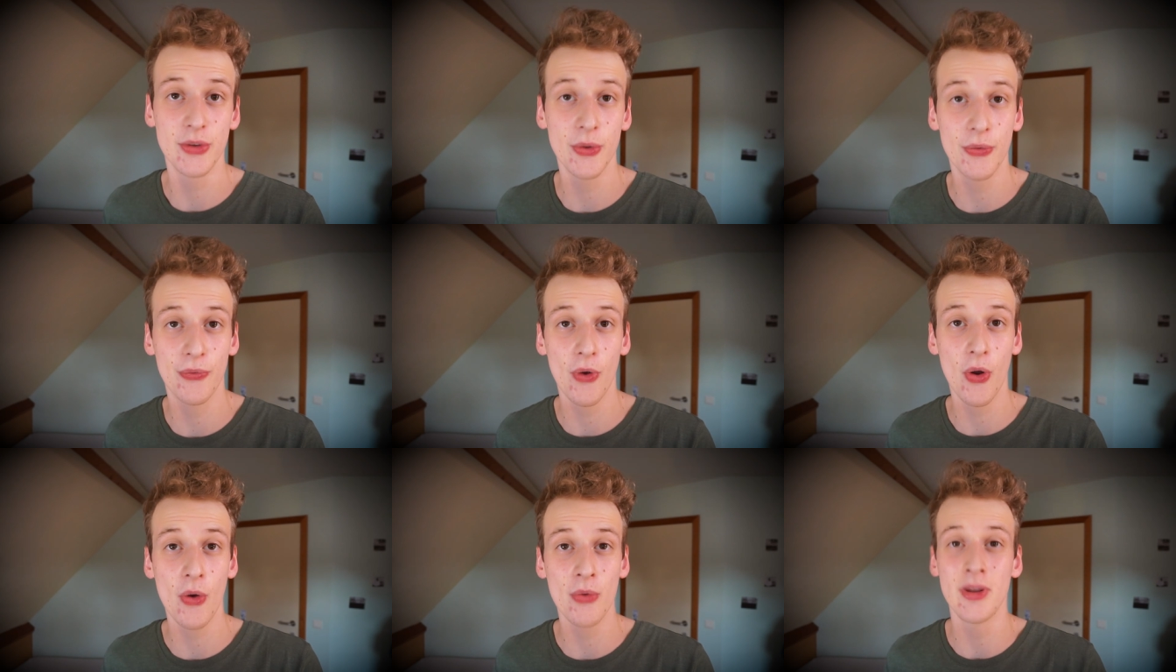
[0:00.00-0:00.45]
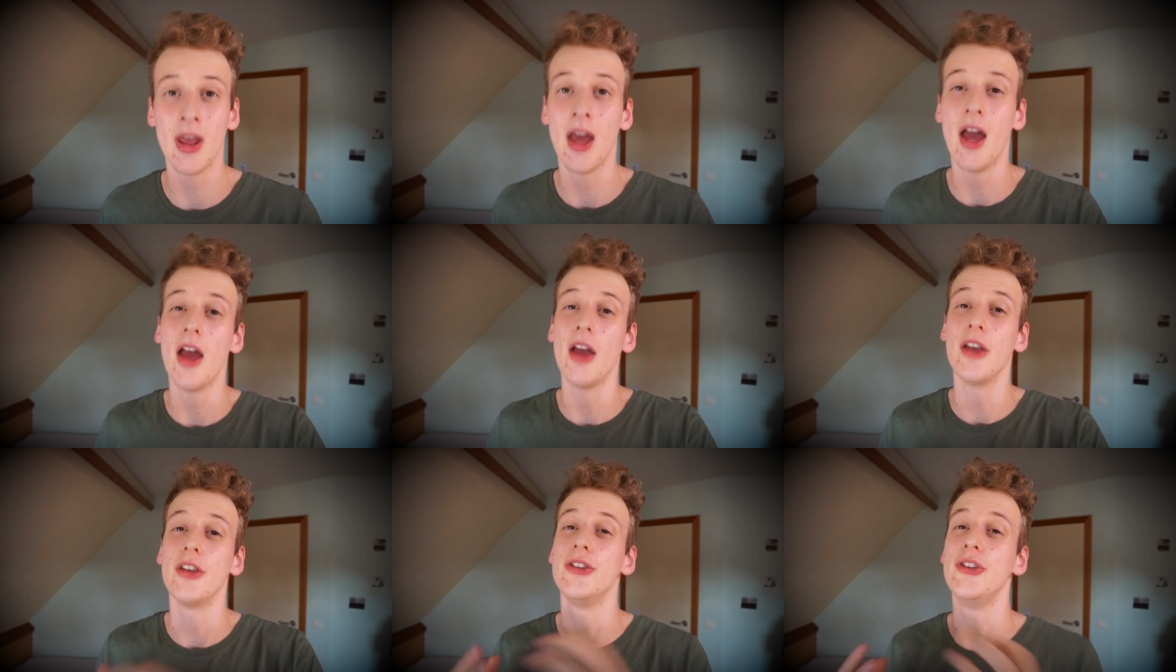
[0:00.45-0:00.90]
your phone,
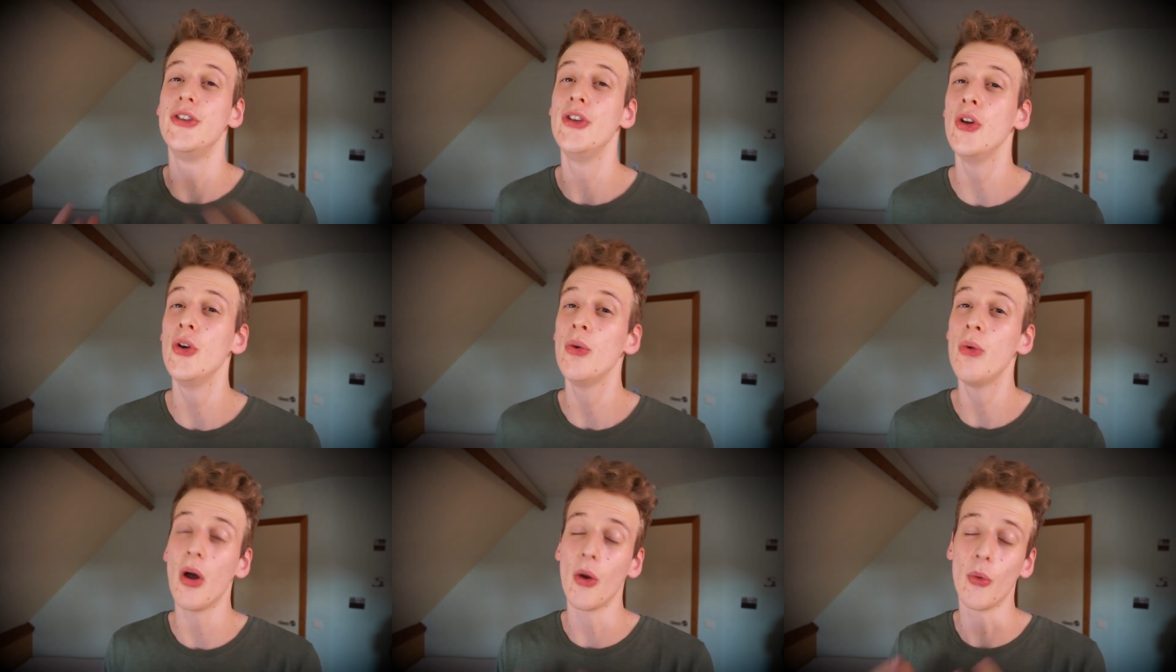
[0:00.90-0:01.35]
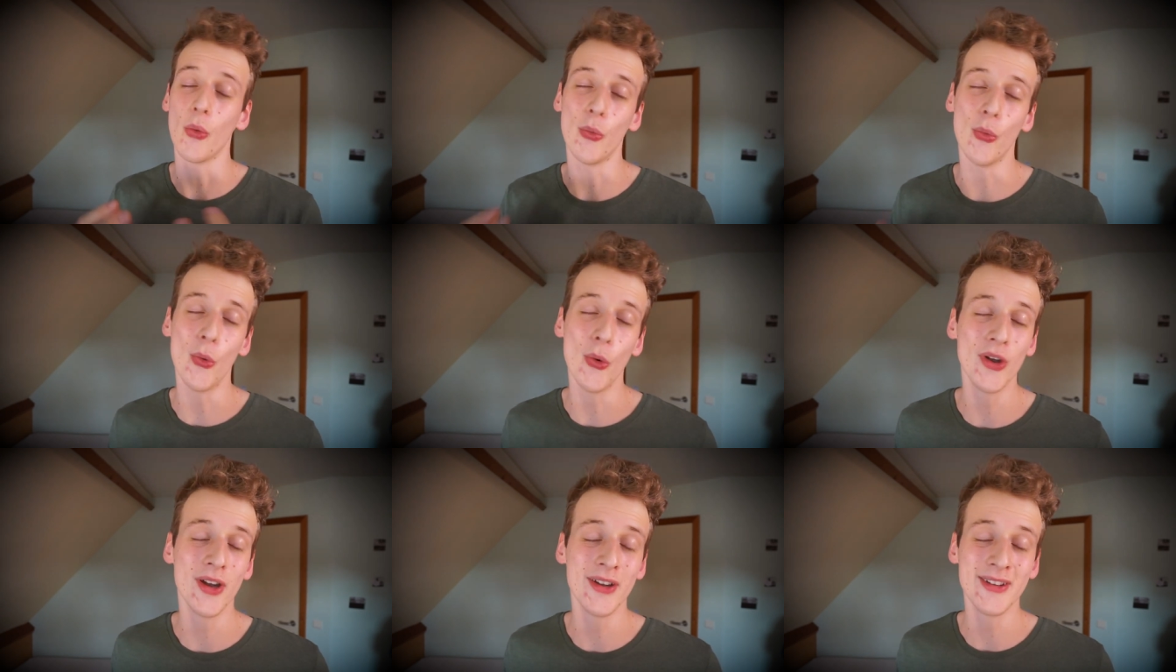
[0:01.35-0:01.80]
you
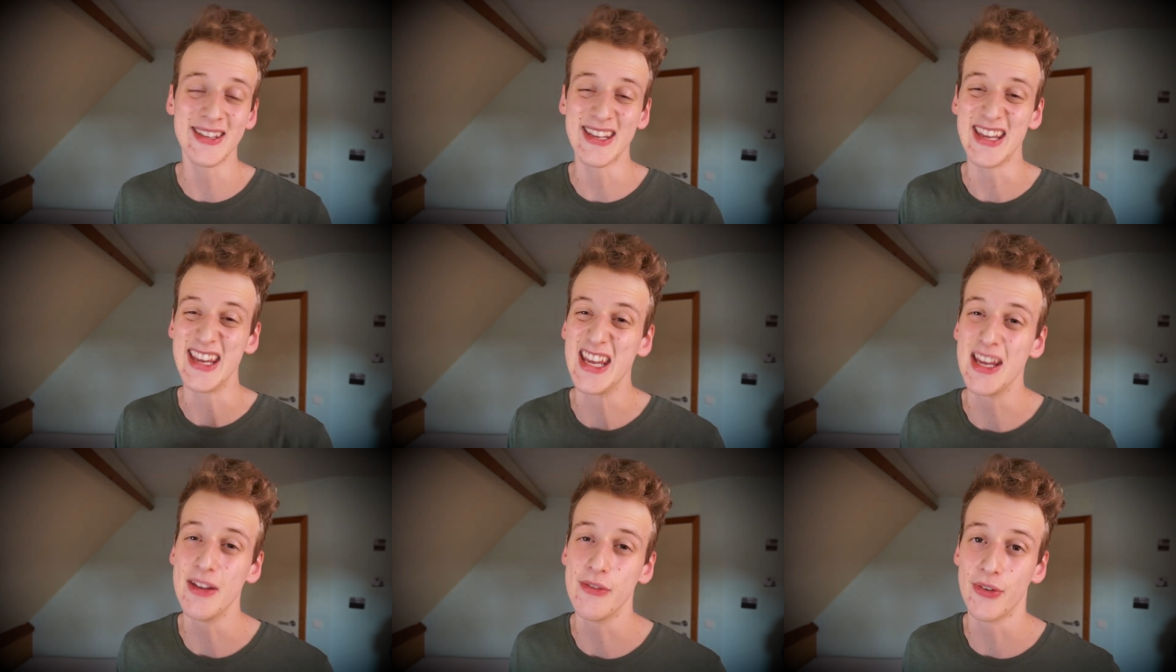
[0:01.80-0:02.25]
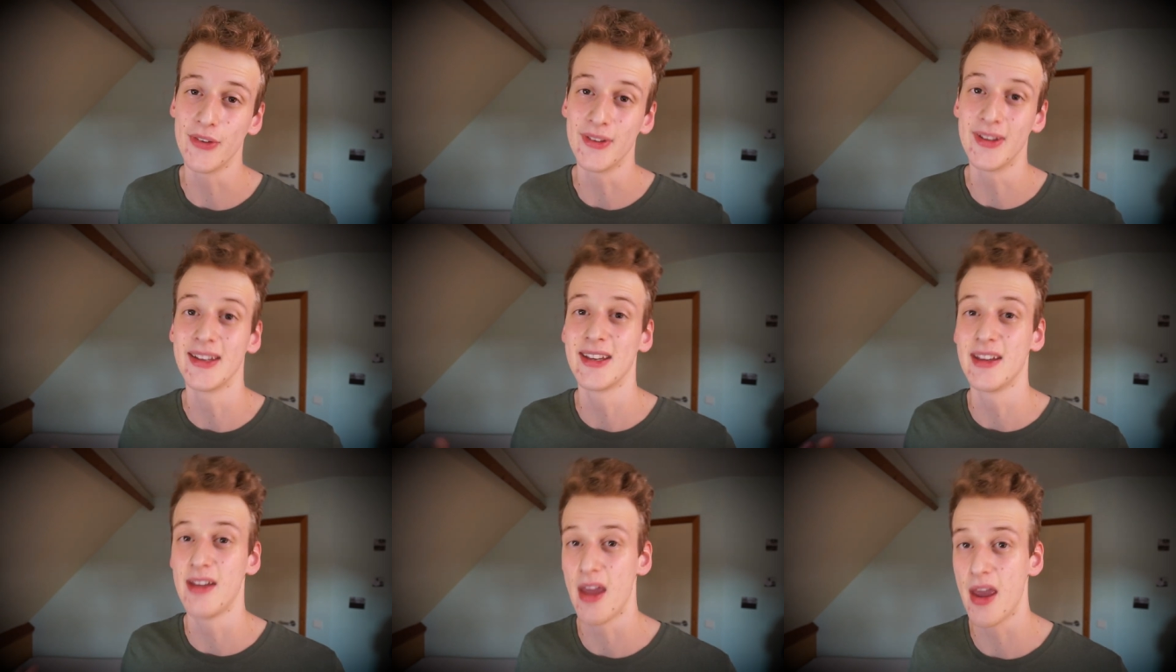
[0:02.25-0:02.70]
wouldn't even
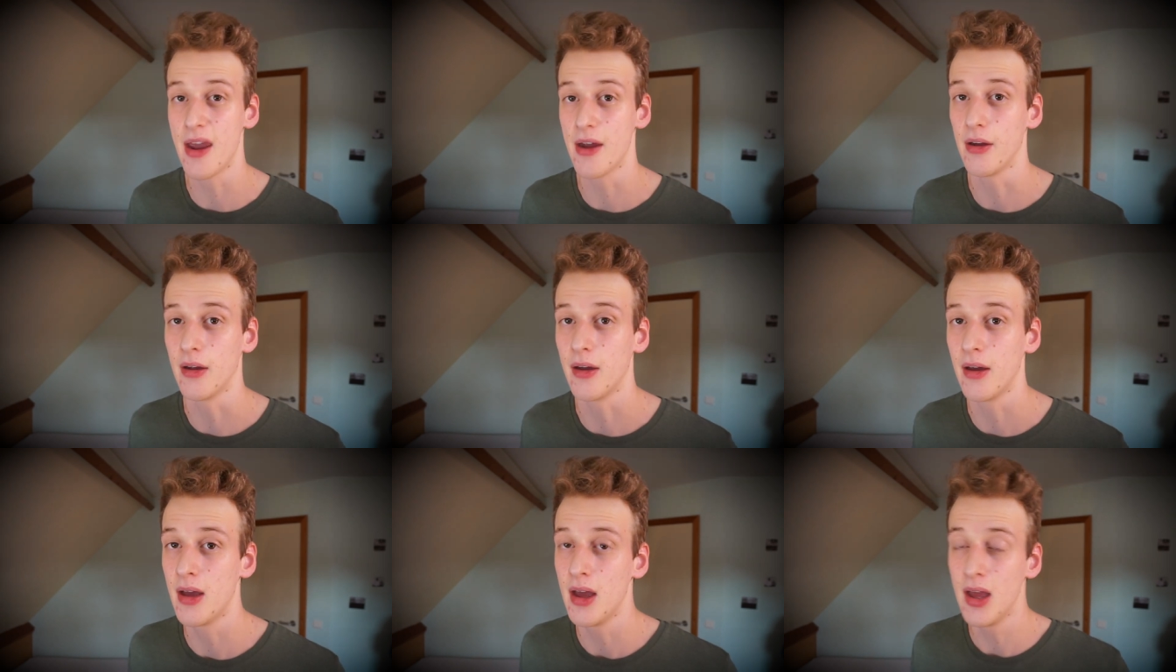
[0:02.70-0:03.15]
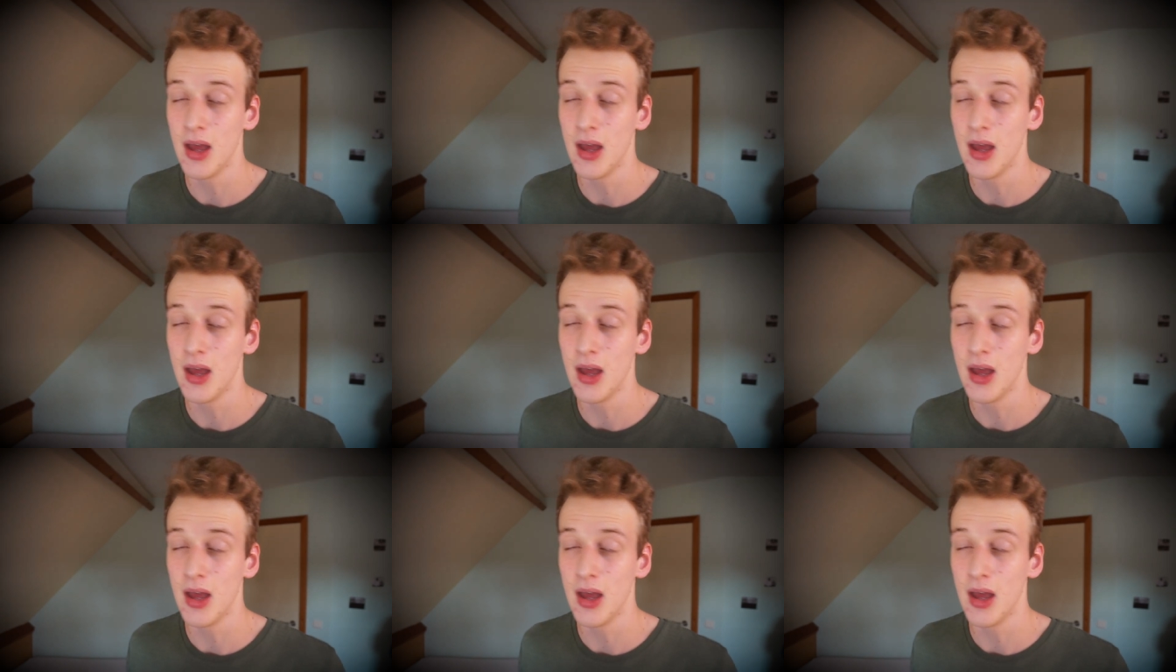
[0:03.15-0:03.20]
care.